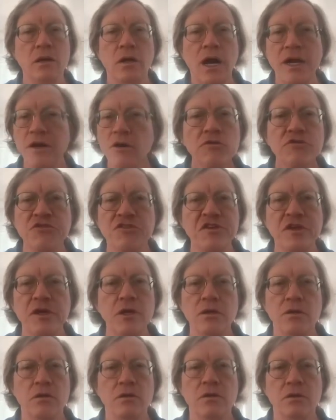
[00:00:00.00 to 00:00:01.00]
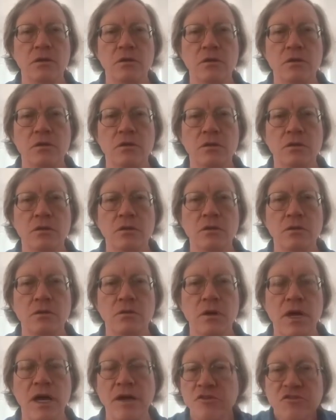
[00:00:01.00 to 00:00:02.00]
I don't see it.
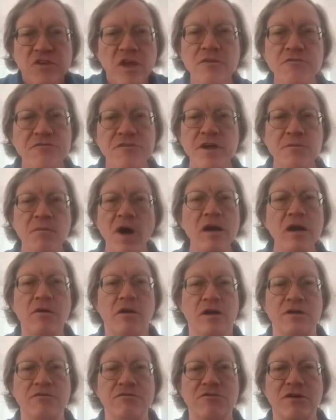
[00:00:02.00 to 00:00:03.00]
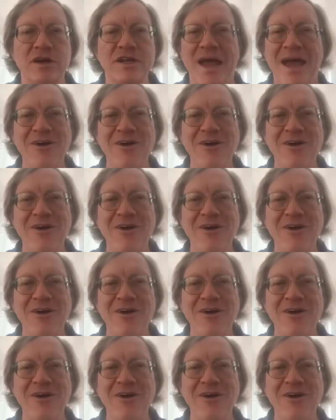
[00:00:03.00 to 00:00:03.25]
How does that affect my life, right?